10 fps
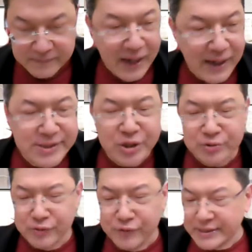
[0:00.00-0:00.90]
I'd like you
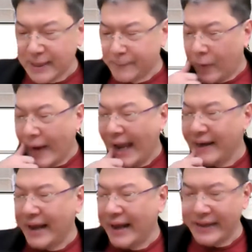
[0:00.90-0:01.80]
to raise up your
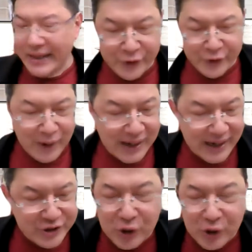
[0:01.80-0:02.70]
hand. And if you are
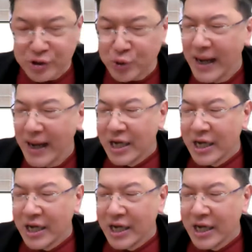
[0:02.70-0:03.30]
like Joshua,